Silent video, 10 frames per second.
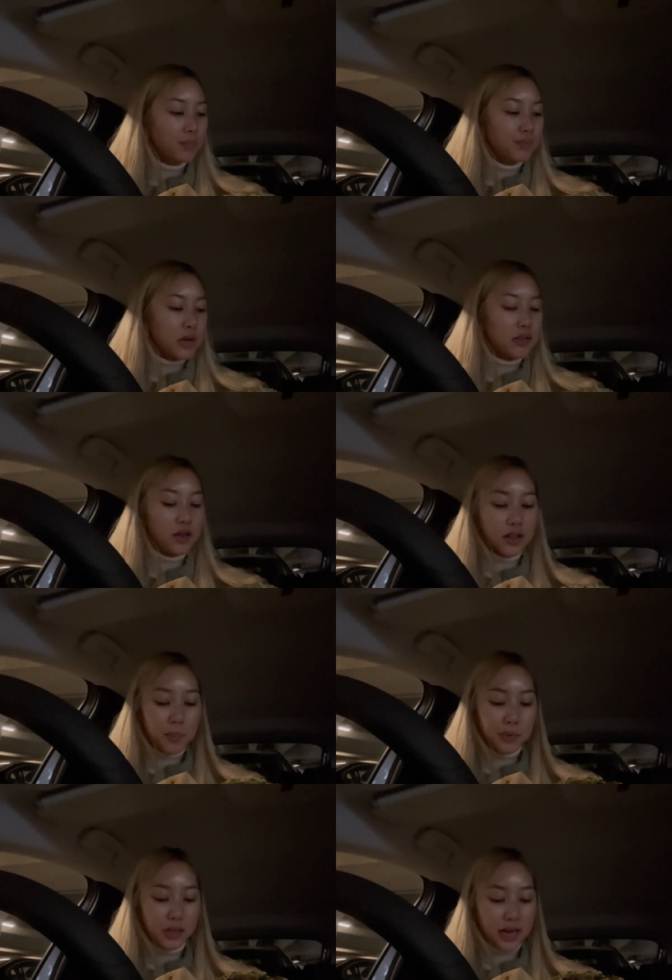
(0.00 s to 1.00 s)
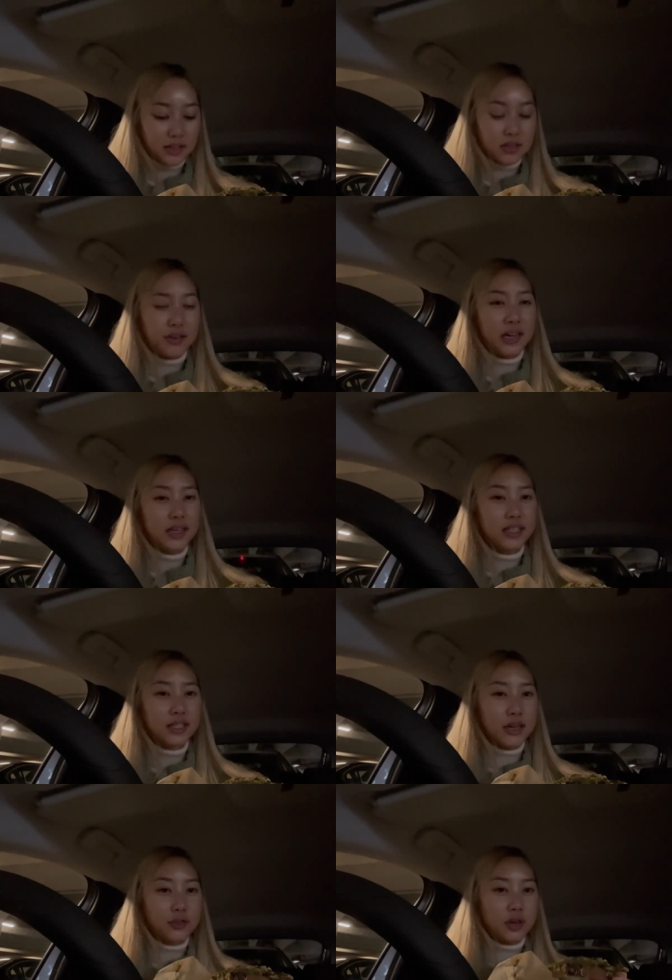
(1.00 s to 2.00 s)
I think they put like teriyaki
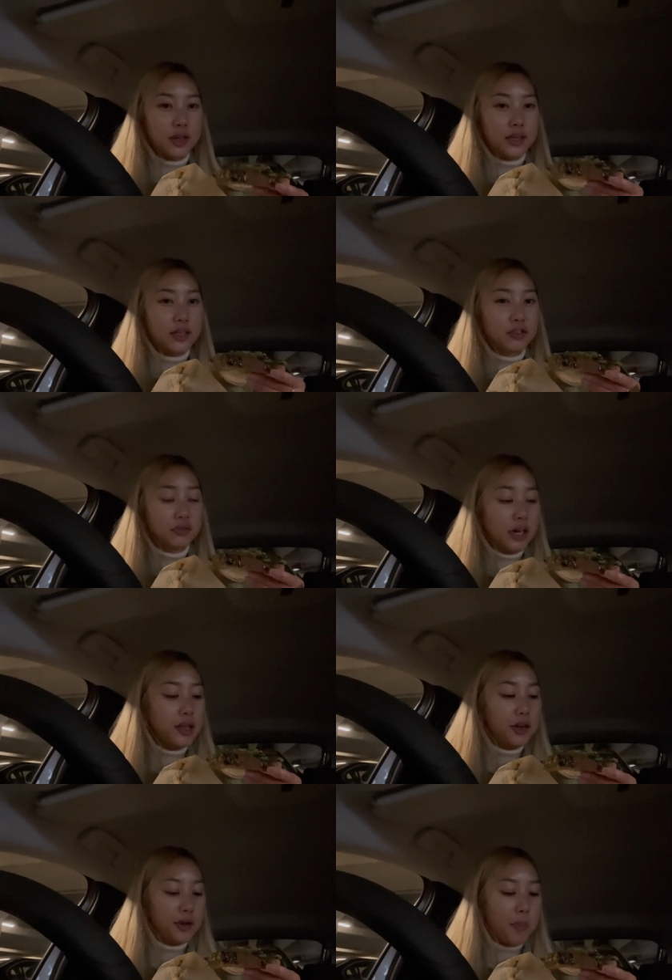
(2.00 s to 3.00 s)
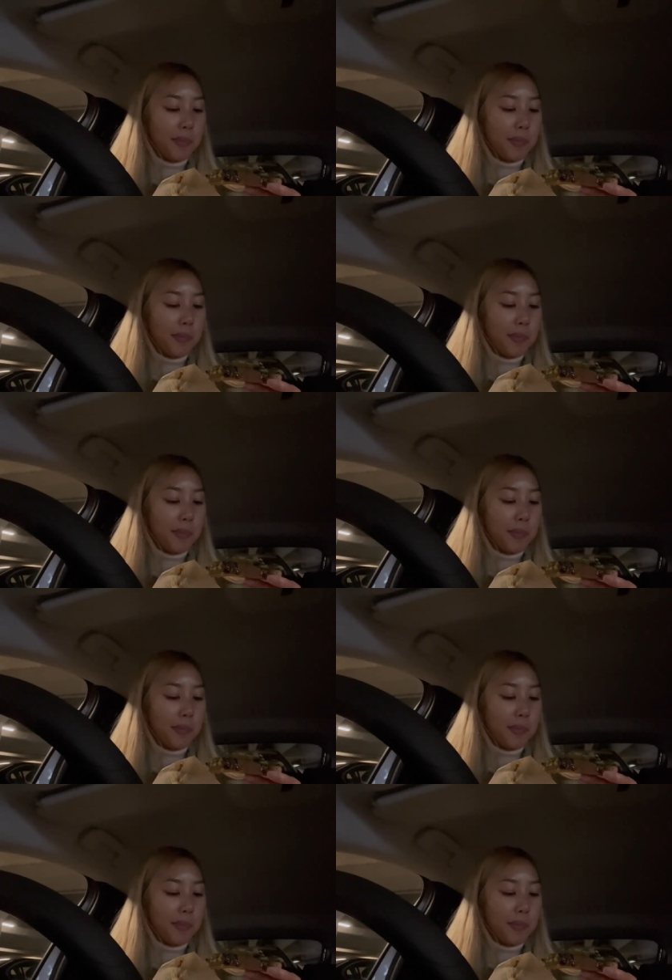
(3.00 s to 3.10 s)
sauce on it. It's really good.